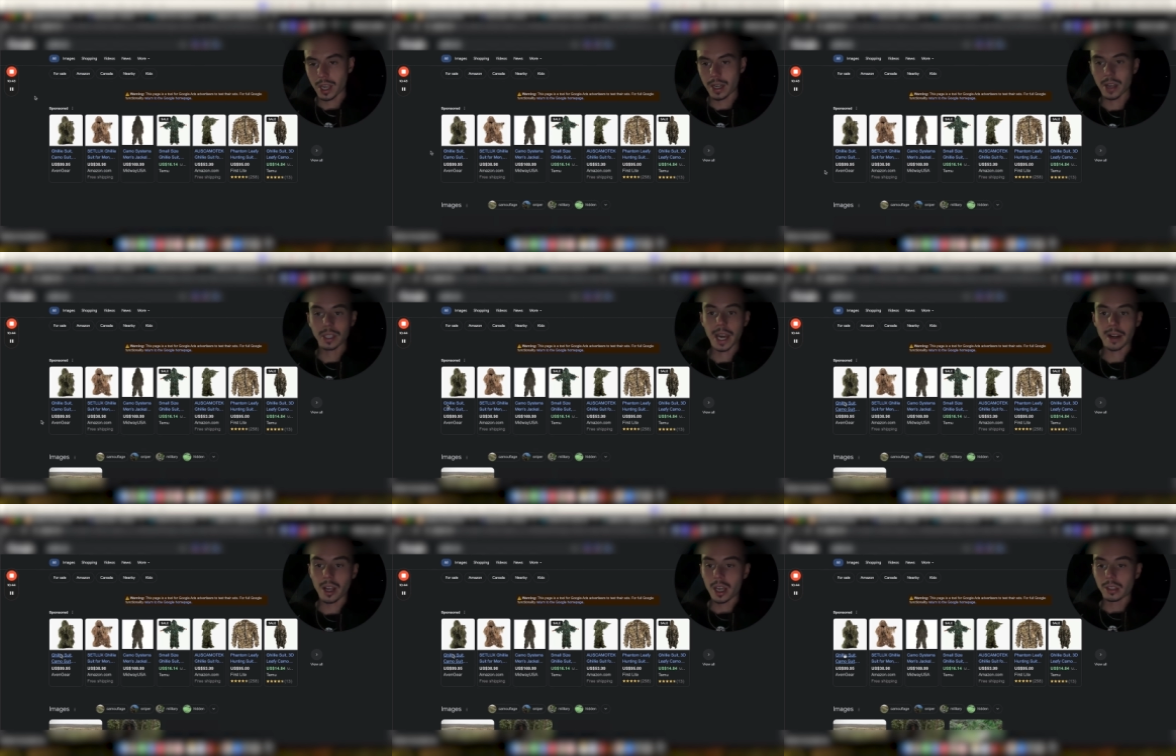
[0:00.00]
Now you got
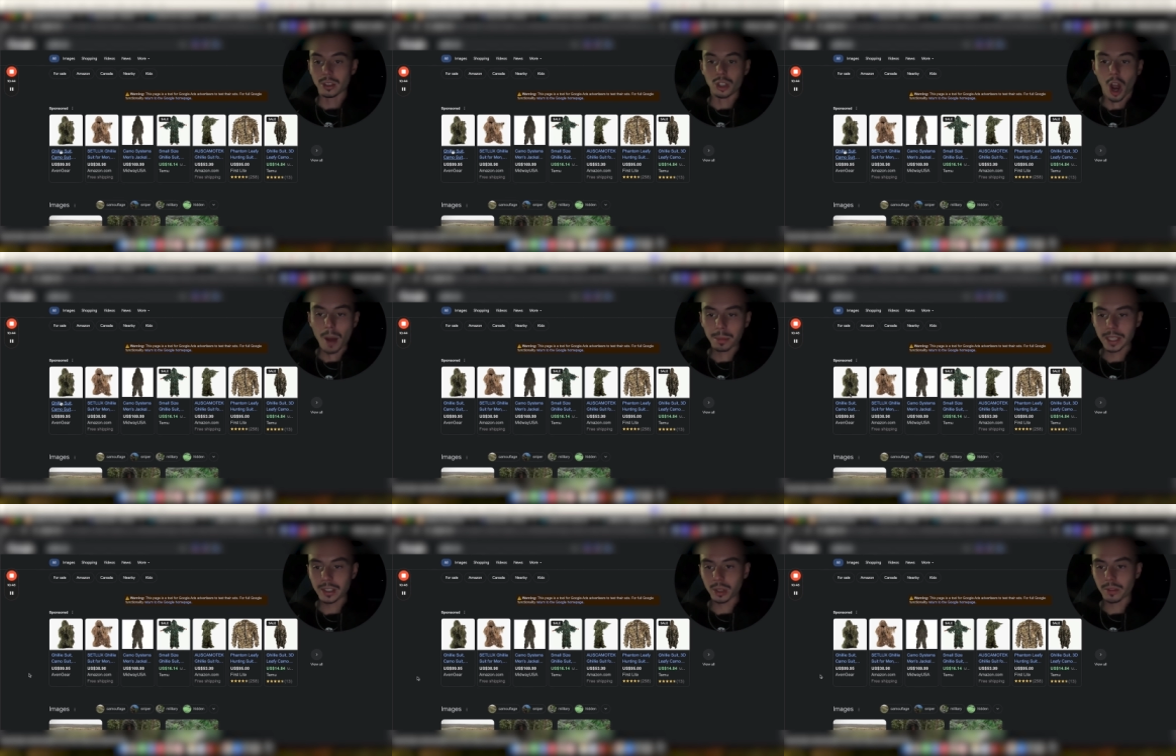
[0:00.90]
the top
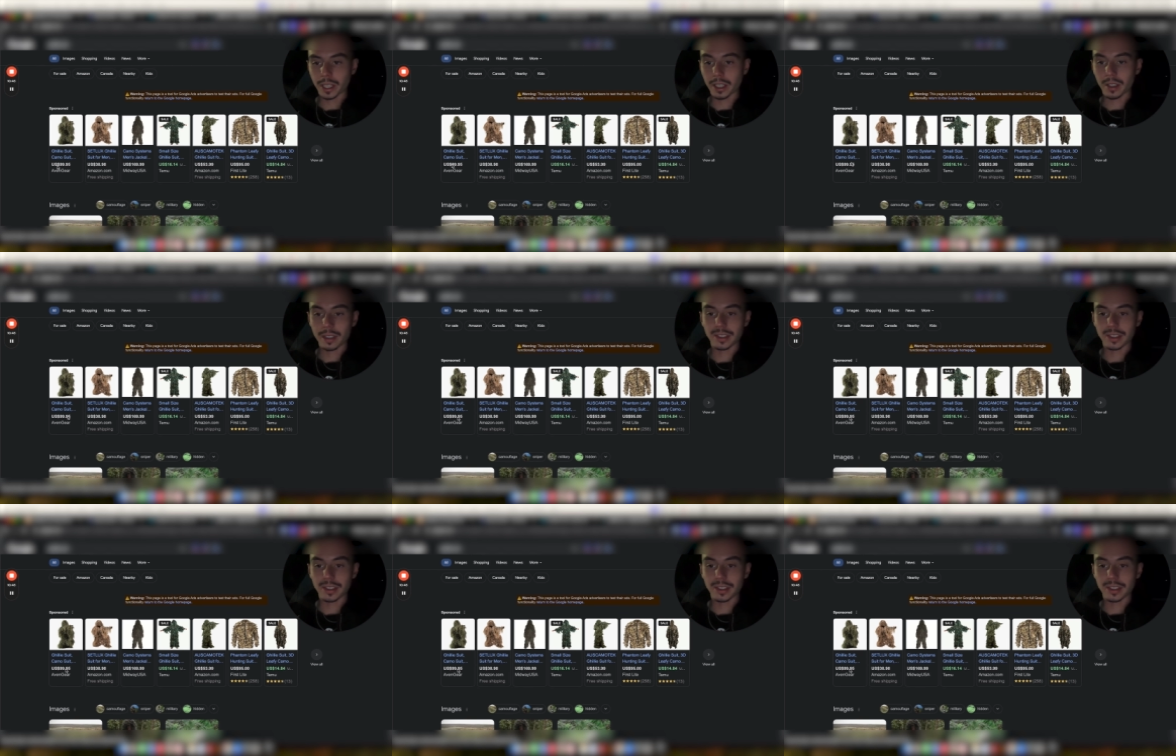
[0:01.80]
listing over here is